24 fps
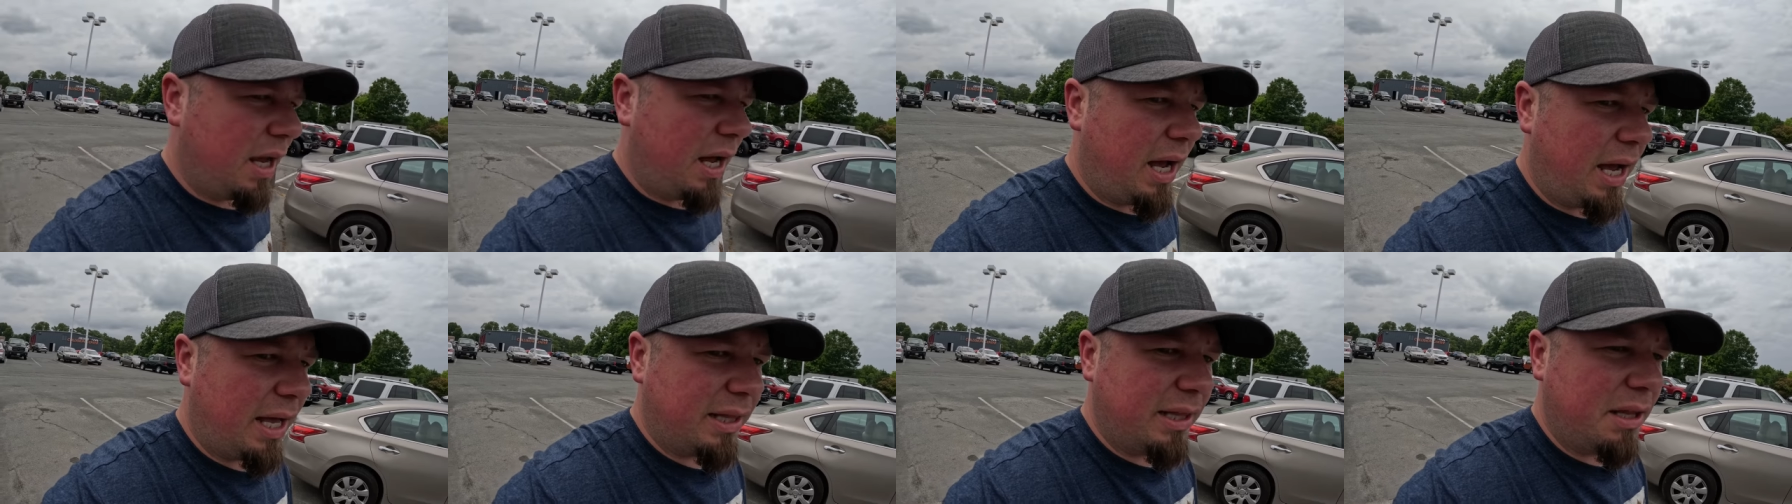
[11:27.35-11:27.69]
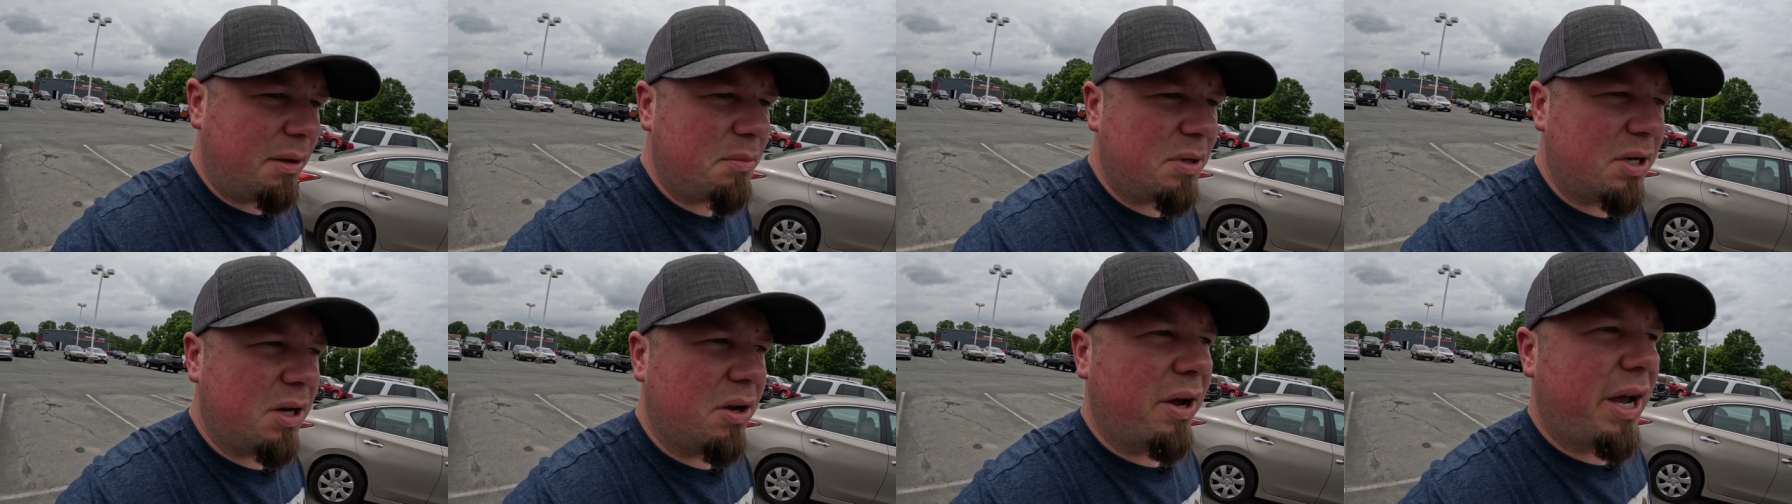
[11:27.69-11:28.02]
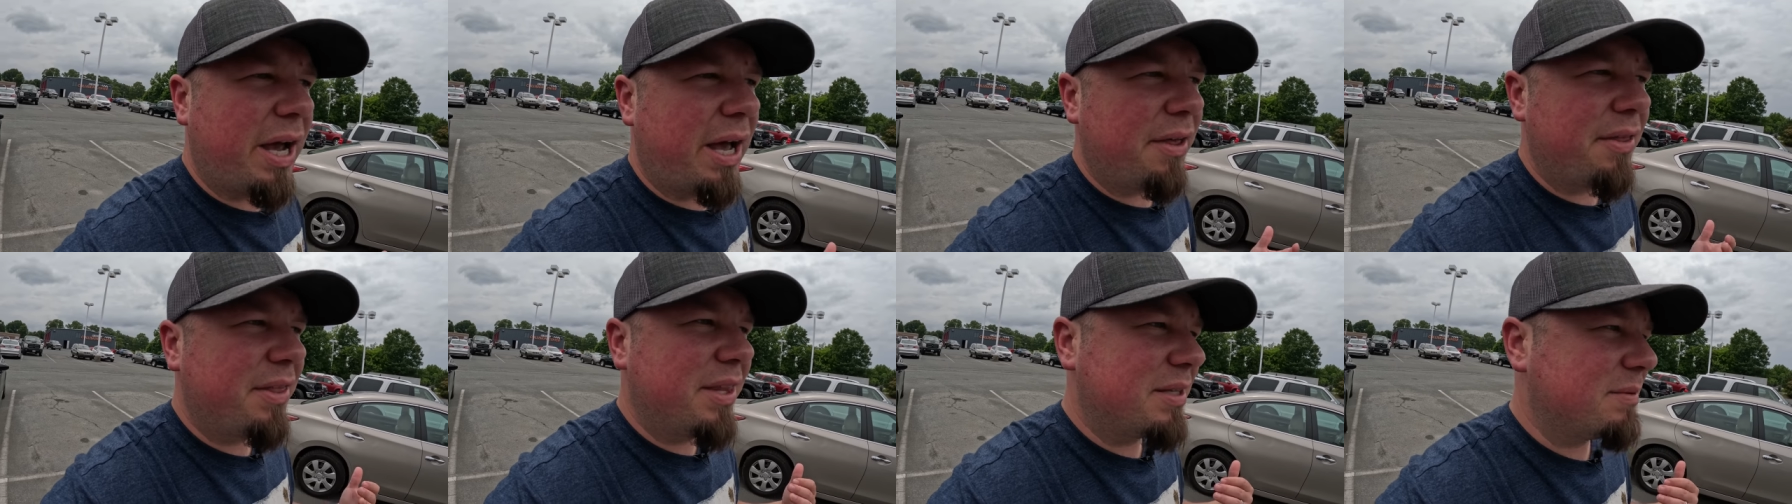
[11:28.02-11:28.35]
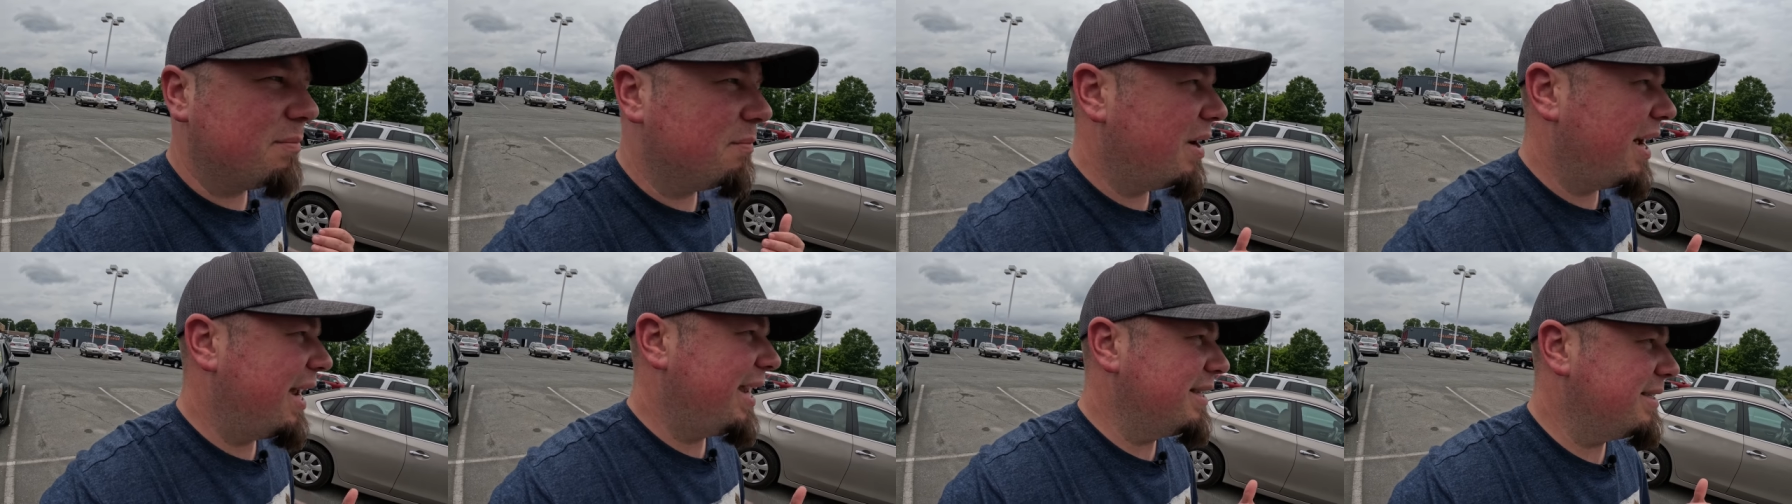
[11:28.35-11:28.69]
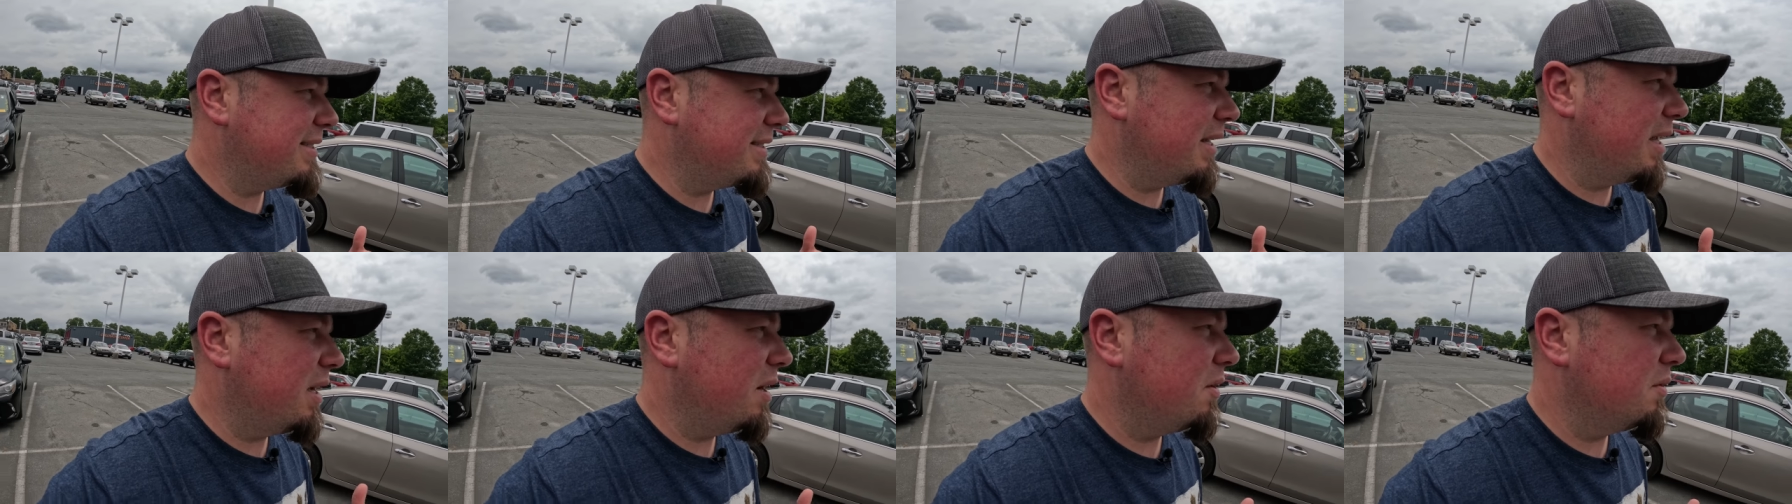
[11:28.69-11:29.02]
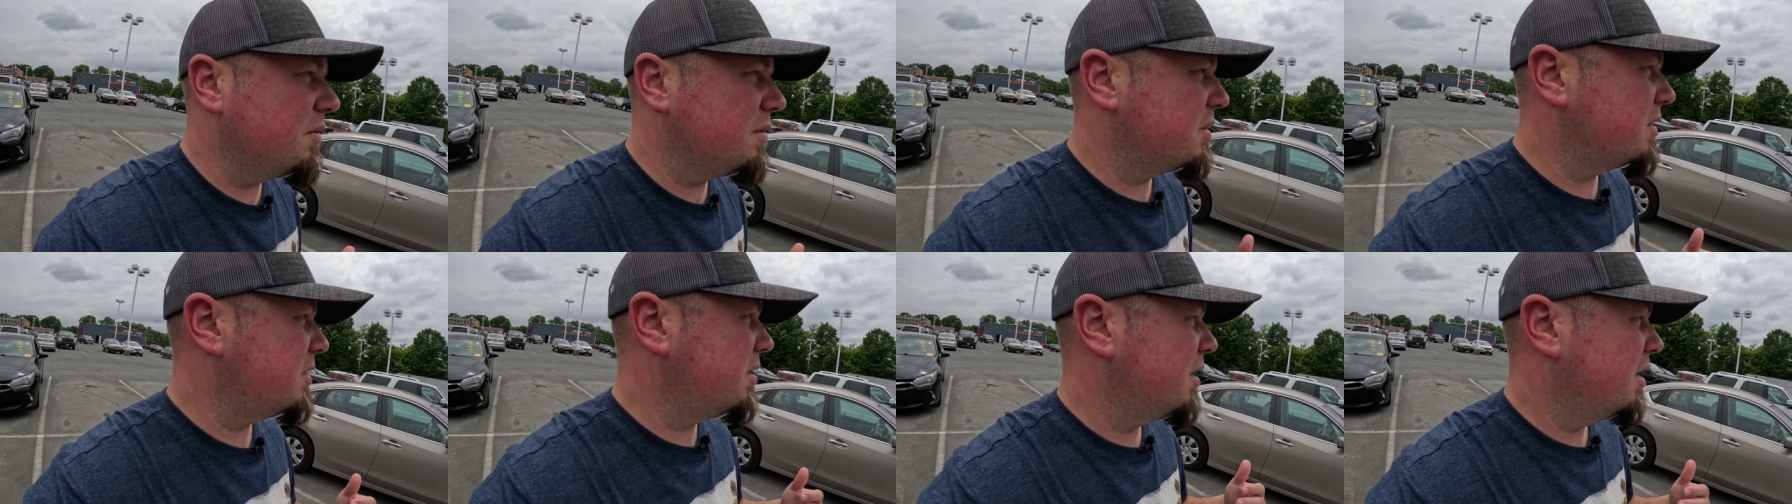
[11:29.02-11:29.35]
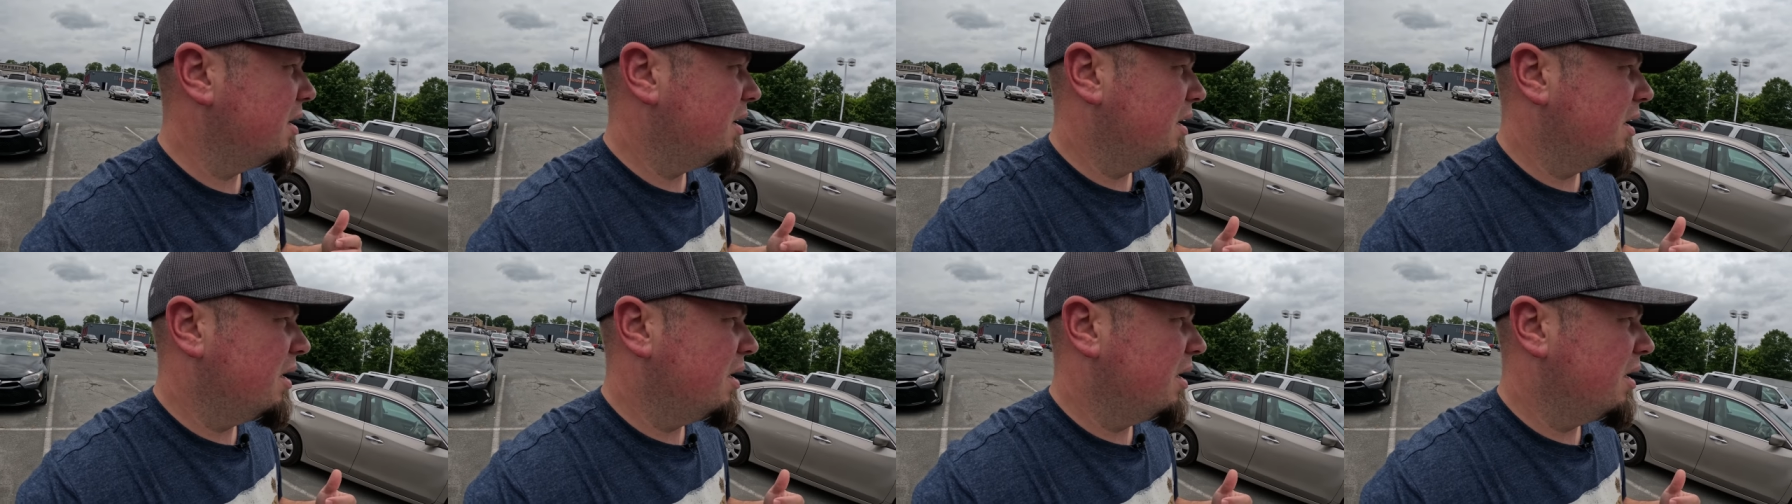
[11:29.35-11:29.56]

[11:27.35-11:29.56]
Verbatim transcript: Uh, let me know how this mic sounds.